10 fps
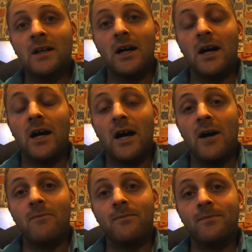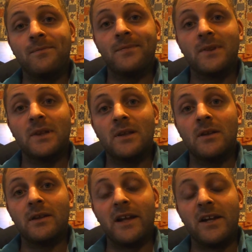uh,
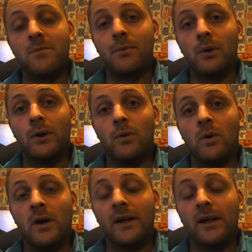letting them boil,